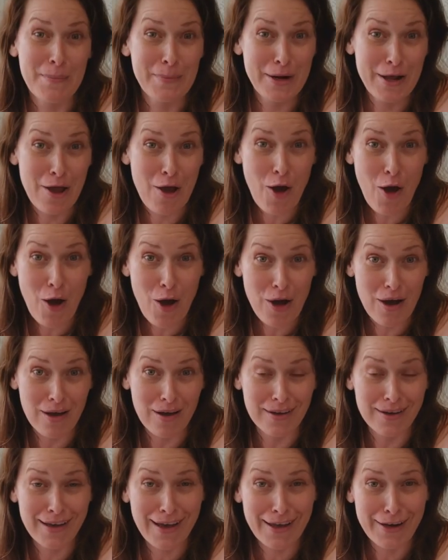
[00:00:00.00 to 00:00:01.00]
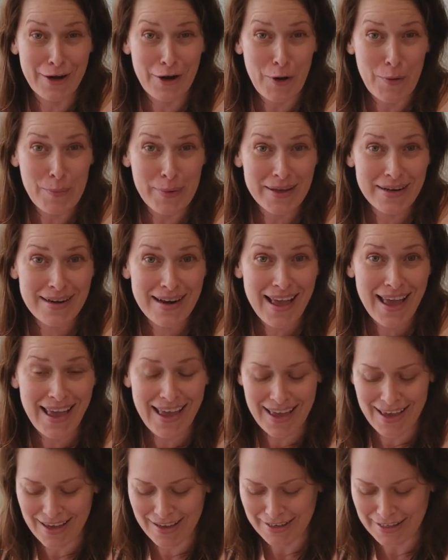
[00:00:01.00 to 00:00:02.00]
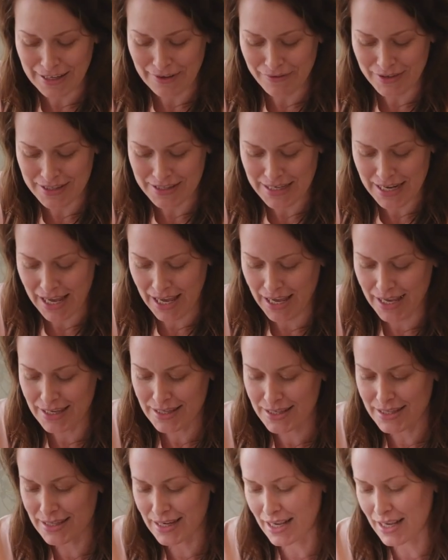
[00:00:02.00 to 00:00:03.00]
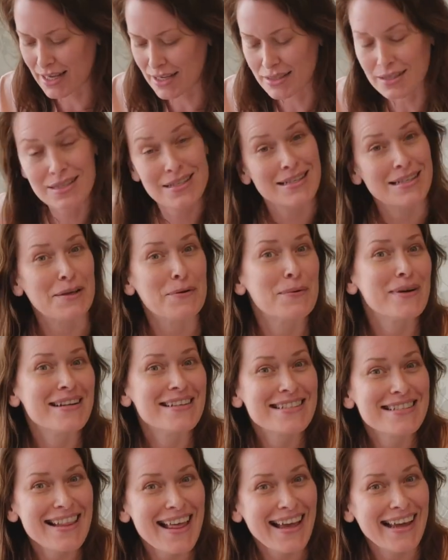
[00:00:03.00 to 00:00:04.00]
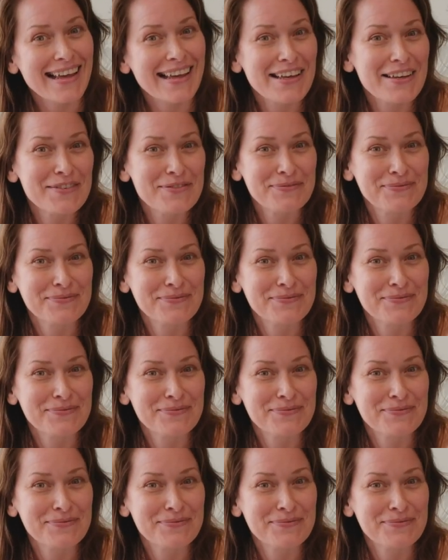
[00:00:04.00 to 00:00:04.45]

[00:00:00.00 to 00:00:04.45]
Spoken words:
I'm gonna cut it open and give it a taste and see what it's like.